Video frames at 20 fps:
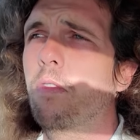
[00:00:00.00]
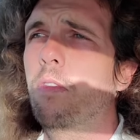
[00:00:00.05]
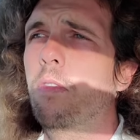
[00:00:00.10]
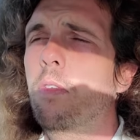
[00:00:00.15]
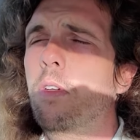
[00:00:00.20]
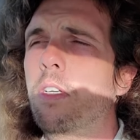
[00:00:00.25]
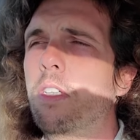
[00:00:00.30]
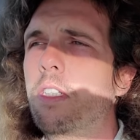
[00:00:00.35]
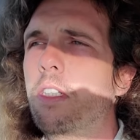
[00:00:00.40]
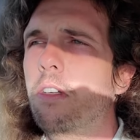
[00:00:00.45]

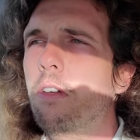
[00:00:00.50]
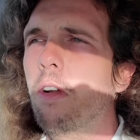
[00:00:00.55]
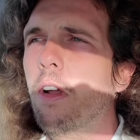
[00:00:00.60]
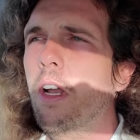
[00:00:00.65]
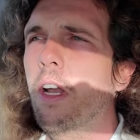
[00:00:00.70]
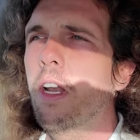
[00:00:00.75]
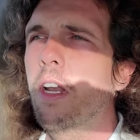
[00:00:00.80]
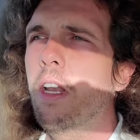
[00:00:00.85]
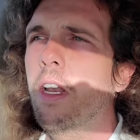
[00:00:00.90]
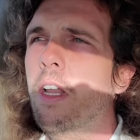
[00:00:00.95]
which
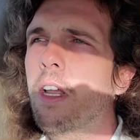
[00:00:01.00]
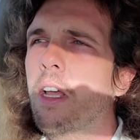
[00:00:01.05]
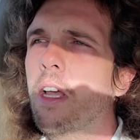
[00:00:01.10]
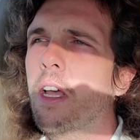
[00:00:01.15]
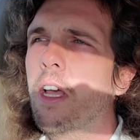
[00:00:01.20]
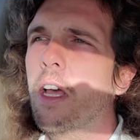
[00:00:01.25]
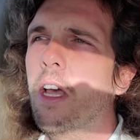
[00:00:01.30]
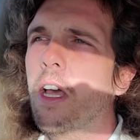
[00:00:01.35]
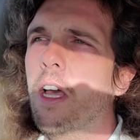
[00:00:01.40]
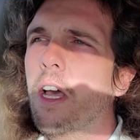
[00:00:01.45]
and
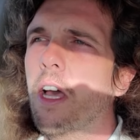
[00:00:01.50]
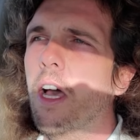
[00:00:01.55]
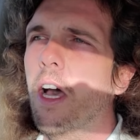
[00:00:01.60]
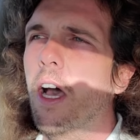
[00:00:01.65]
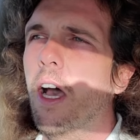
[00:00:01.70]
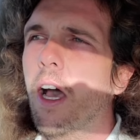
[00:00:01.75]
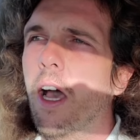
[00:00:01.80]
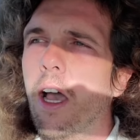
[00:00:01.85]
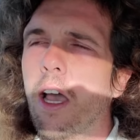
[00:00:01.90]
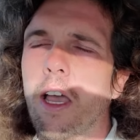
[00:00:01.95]

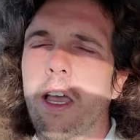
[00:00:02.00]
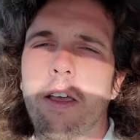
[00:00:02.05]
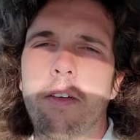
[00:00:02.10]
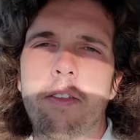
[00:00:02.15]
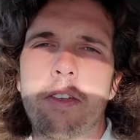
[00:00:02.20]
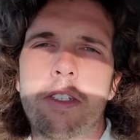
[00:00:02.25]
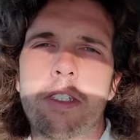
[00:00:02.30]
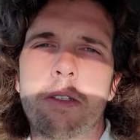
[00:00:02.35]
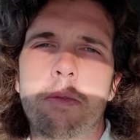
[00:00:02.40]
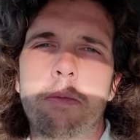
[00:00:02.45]
I have
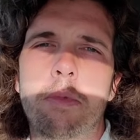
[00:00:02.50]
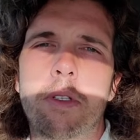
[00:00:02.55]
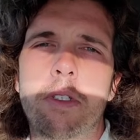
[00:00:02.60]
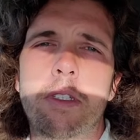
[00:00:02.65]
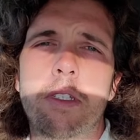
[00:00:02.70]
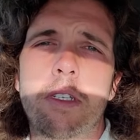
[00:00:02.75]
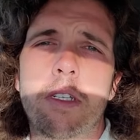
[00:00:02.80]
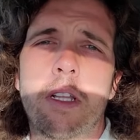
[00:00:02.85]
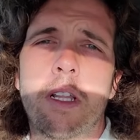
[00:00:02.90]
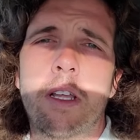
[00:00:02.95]
a
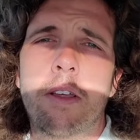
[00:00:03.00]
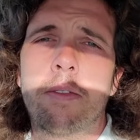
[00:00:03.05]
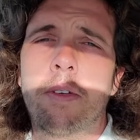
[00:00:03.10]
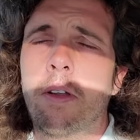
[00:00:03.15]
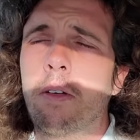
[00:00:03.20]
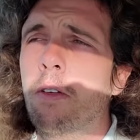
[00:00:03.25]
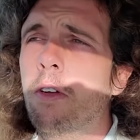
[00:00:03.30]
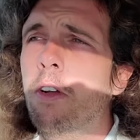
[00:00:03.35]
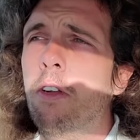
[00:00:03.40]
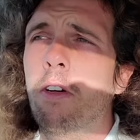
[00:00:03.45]
simplistic life. I
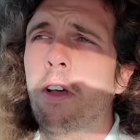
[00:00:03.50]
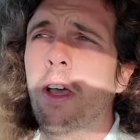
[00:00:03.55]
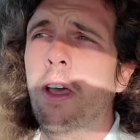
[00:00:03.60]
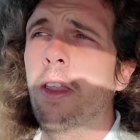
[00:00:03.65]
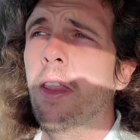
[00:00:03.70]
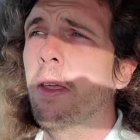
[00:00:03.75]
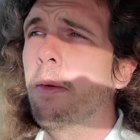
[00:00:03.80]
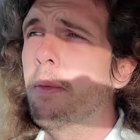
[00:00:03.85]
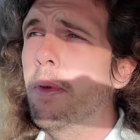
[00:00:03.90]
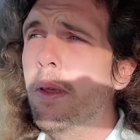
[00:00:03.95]
really don't have
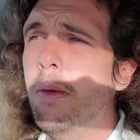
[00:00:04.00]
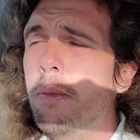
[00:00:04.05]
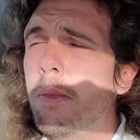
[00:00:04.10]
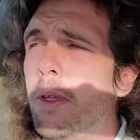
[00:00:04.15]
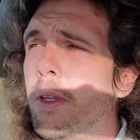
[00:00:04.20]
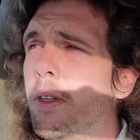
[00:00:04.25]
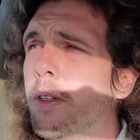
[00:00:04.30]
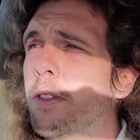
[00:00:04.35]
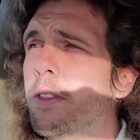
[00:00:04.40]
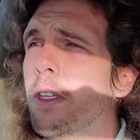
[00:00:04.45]
that many
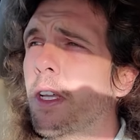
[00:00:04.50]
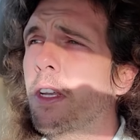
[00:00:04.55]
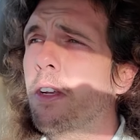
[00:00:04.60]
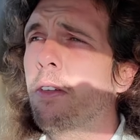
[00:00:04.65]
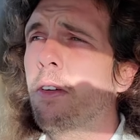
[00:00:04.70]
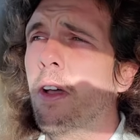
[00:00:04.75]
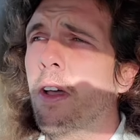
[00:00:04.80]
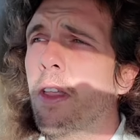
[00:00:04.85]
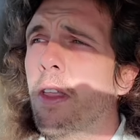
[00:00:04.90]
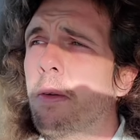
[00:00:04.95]
bills. I
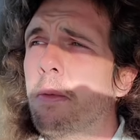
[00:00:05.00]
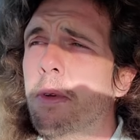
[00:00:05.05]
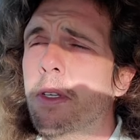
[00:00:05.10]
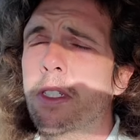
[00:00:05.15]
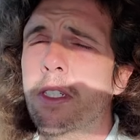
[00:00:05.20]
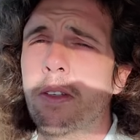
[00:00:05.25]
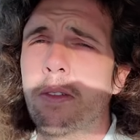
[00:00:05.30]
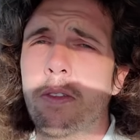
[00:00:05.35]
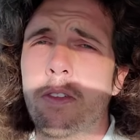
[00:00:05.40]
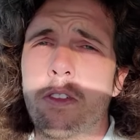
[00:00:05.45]
don't have that much
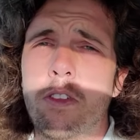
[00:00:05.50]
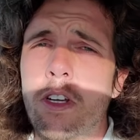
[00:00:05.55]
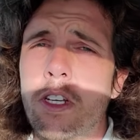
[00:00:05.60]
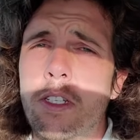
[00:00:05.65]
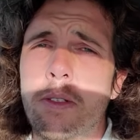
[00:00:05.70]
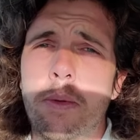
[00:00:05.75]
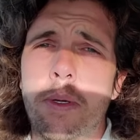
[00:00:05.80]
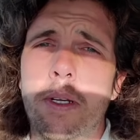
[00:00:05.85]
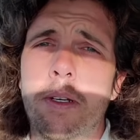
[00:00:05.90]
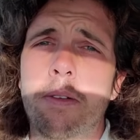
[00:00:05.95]
stuff to
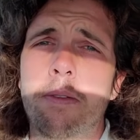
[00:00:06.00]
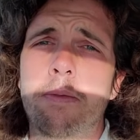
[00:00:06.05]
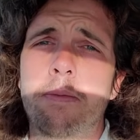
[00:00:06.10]
stress about.